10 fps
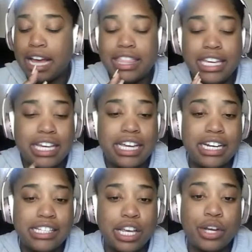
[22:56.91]
I think it
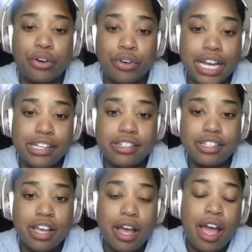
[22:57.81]
is a great
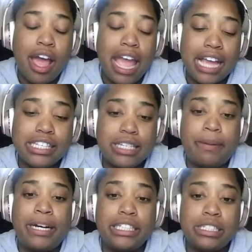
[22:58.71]

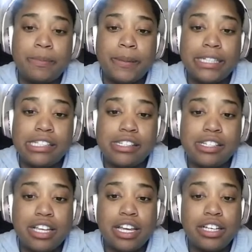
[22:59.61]
antiperspirant
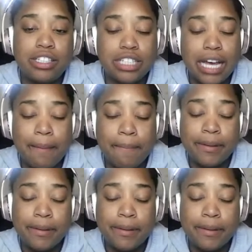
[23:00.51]
type